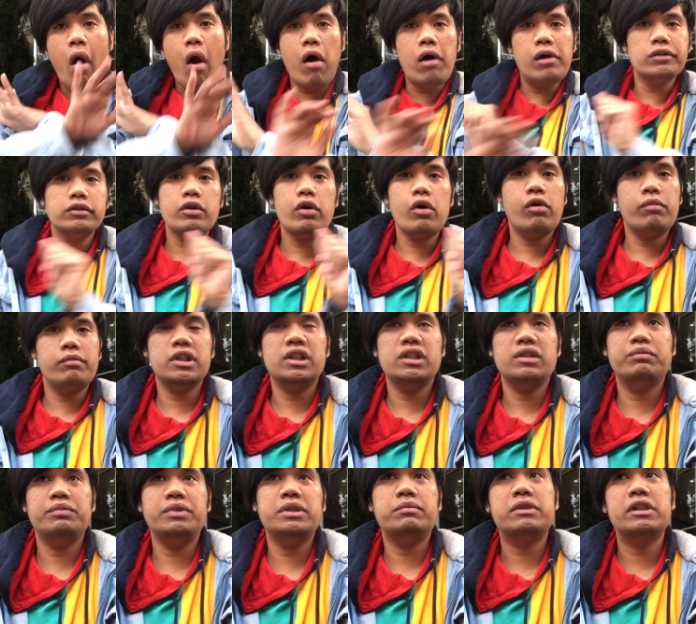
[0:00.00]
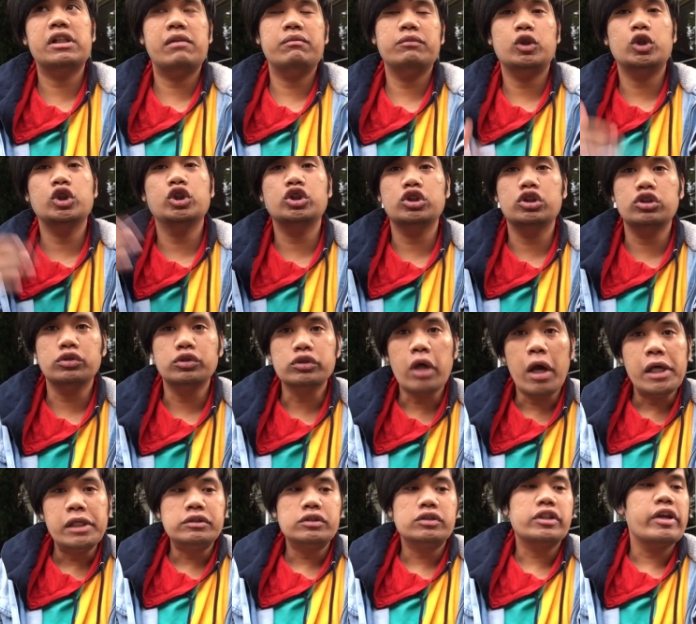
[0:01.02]
follow how much people I'm going to
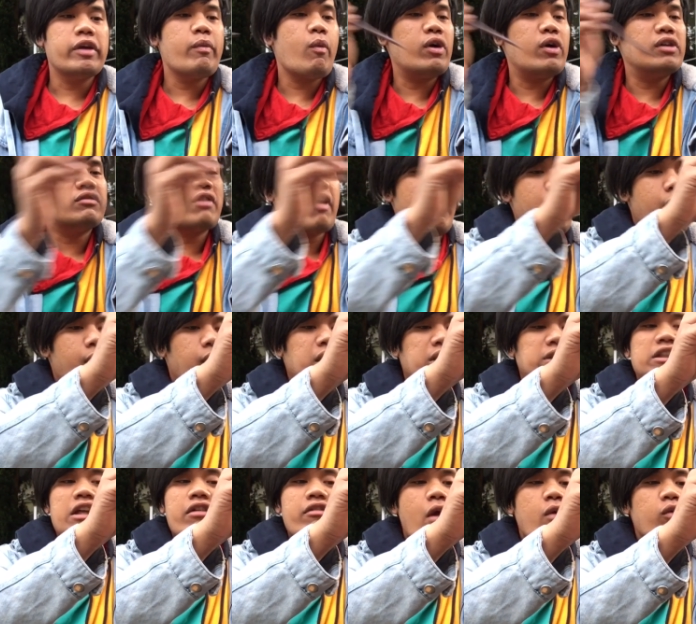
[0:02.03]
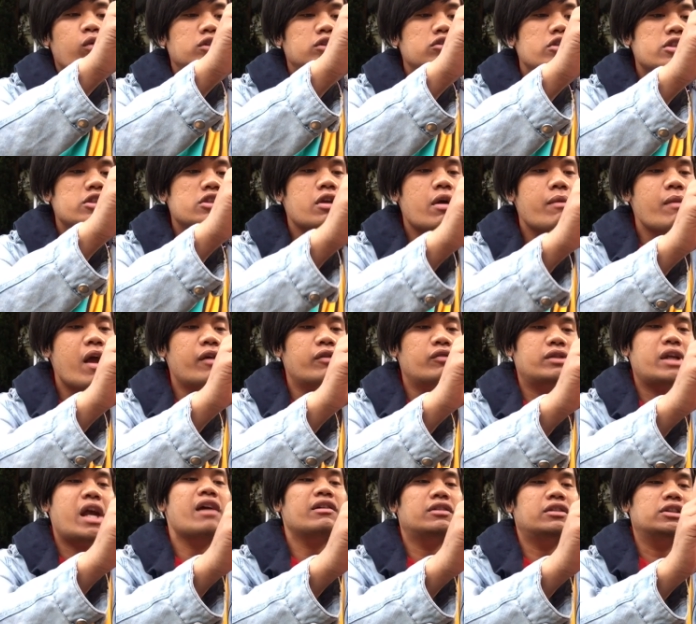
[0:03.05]
give $1. I cannot wait to see them like
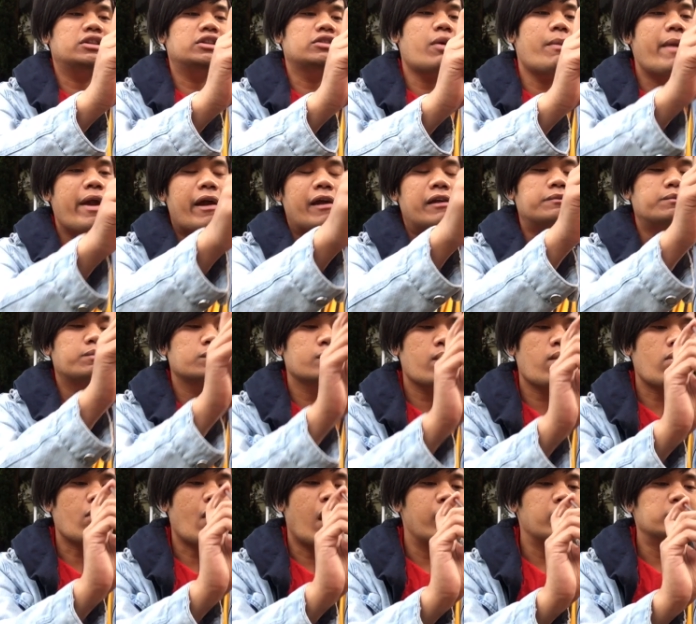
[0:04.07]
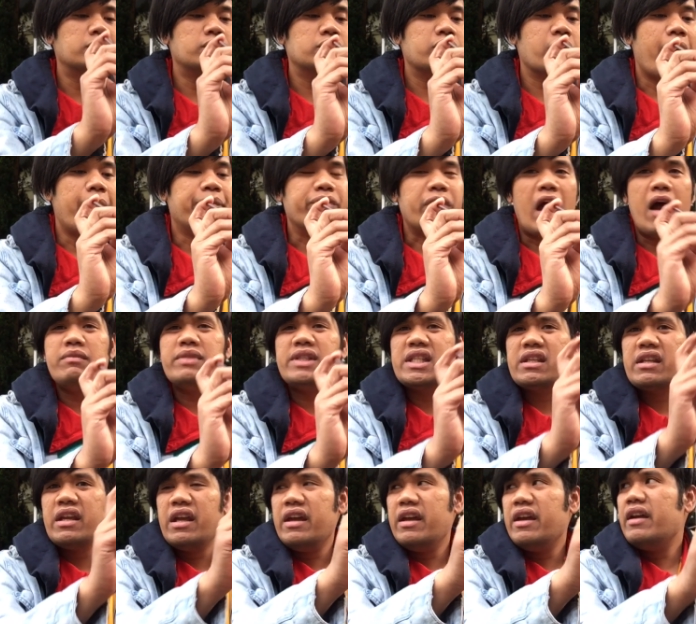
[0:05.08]
reaction. Oh my god. I'm
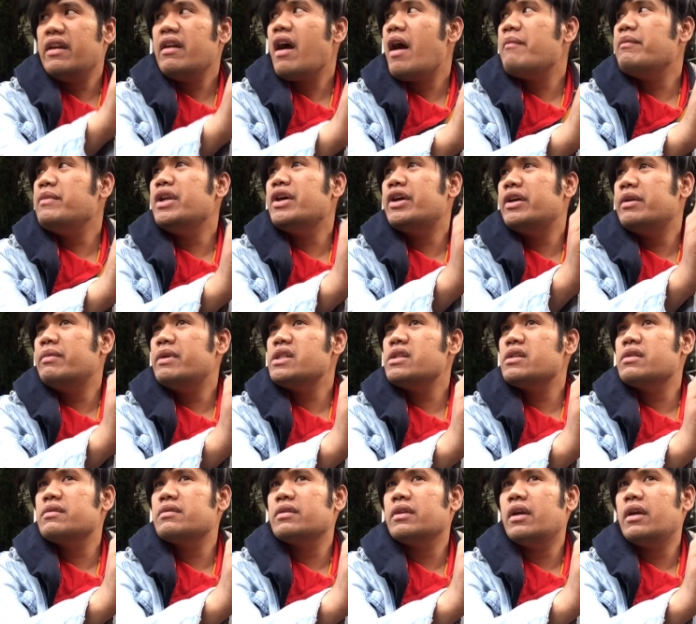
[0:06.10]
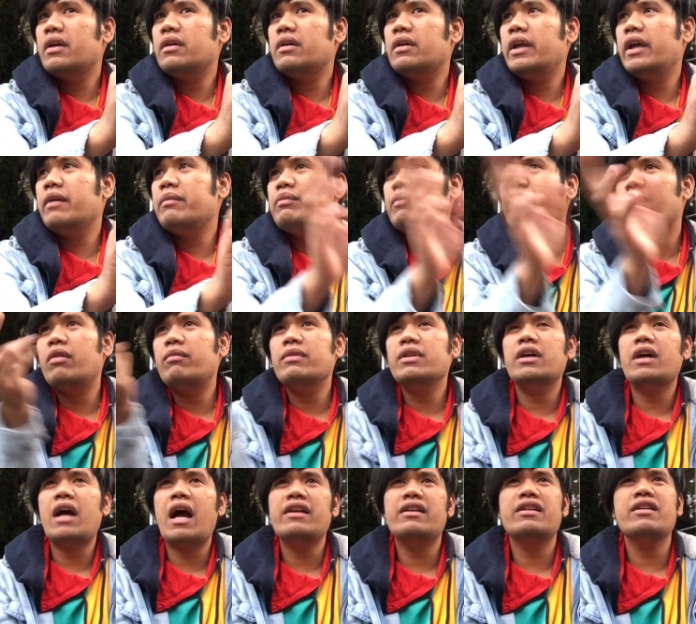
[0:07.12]
scared. I'm nervous. If um,
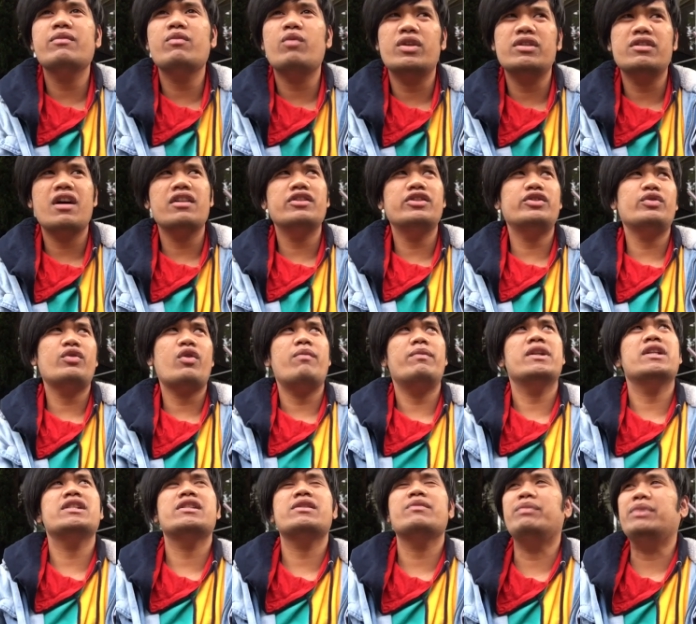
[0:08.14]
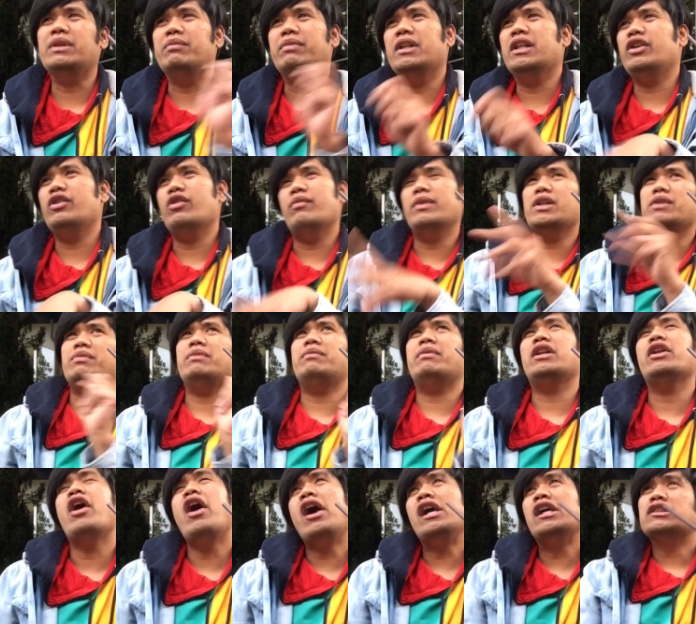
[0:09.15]
I give $1 to homeless people and homeless
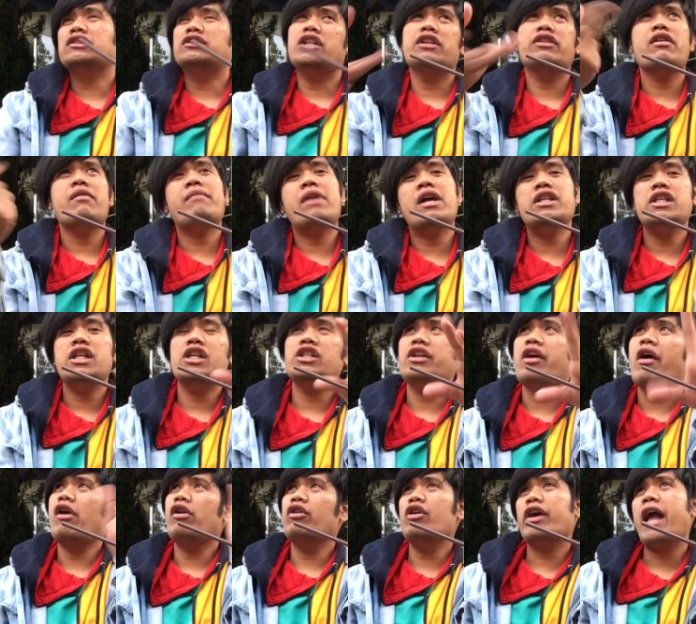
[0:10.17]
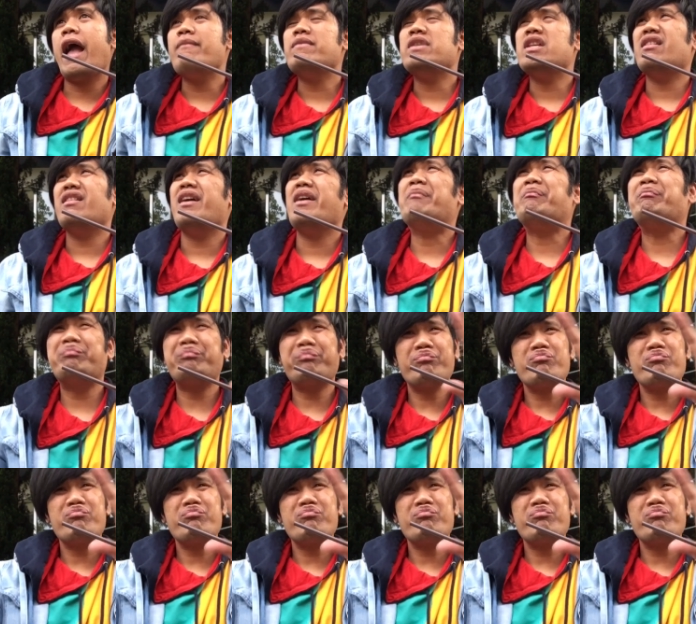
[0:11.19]
people take the money and look at me and like,